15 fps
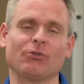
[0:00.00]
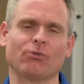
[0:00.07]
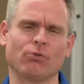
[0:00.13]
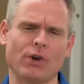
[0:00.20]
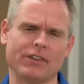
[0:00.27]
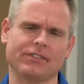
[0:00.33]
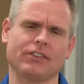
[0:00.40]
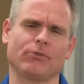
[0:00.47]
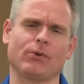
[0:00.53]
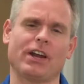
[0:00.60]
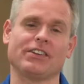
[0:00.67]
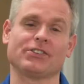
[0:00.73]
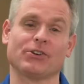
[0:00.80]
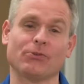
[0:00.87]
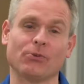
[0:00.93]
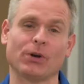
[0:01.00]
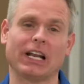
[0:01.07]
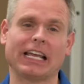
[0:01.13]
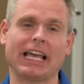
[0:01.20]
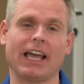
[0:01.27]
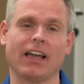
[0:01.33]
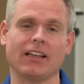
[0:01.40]
of Restoration
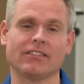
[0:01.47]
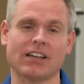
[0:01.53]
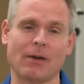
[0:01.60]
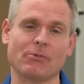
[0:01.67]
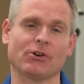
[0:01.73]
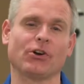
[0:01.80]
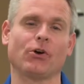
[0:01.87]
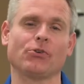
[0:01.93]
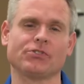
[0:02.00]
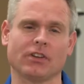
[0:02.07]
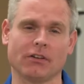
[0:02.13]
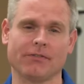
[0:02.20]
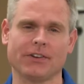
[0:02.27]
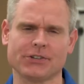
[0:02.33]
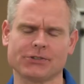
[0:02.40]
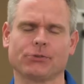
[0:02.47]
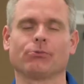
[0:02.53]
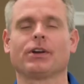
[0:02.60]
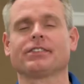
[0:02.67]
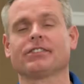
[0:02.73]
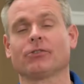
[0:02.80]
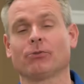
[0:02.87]
Renegades. I'm your host and official
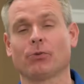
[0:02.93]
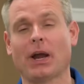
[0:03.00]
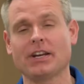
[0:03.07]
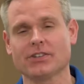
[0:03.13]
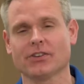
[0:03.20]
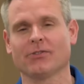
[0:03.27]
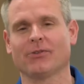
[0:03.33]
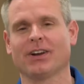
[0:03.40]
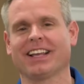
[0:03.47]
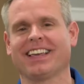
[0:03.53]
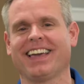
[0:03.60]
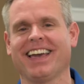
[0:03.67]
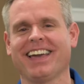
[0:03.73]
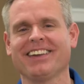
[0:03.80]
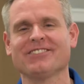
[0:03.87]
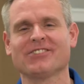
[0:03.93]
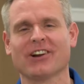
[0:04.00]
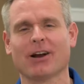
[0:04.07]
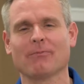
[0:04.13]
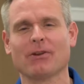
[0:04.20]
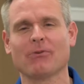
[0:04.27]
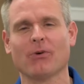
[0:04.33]
Restoration Renegade,
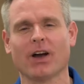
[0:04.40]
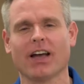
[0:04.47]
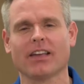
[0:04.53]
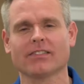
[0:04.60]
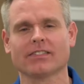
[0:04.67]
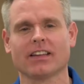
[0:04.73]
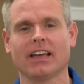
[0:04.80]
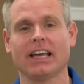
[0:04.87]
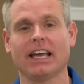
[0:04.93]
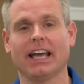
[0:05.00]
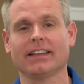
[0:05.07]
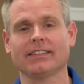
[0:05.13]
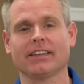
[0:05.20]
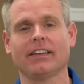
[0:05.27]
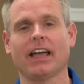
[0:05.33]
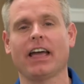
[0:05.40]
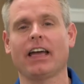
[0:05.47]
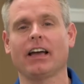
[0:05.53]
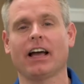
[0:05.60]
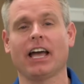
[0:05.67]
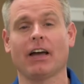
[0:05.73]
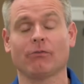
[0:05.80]
Jeremy West. And
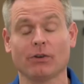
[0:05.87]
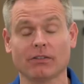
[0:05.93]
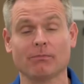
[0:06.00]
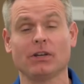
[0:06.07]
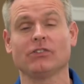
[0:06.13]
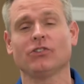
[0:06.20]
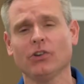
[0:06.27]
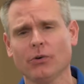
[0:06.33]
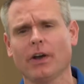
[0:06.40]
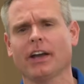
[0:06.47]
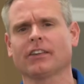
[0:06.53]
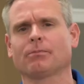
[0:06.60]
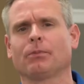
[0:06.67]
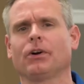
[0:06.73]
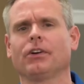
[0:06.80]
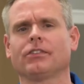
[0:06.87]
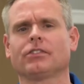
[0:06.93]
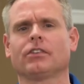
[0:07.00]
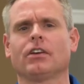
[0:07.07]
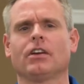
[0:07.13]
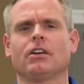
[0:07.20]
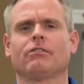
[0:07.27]
today I have with me two
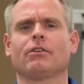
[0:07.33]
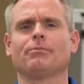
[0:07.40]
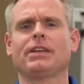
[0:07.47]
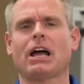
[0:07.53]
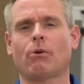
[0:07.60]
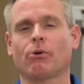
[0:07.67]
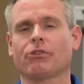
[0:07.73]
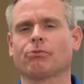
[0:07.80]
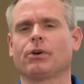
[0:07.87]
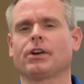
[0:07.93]
experts from Dalworth